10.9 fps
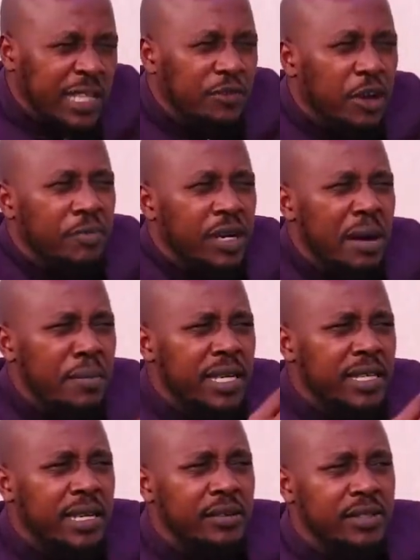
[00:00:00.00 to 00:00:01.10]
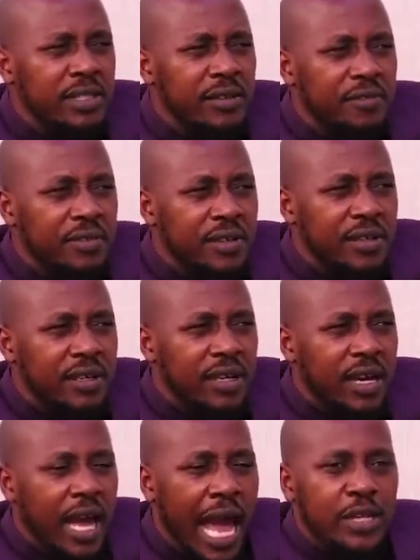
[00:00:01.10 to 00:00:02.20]
But if you have become exclusive
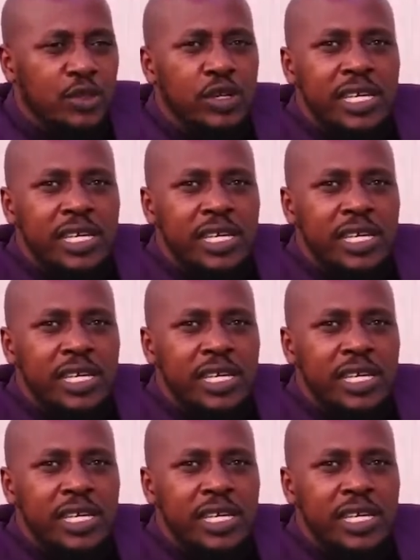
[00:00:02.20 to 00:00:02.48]
and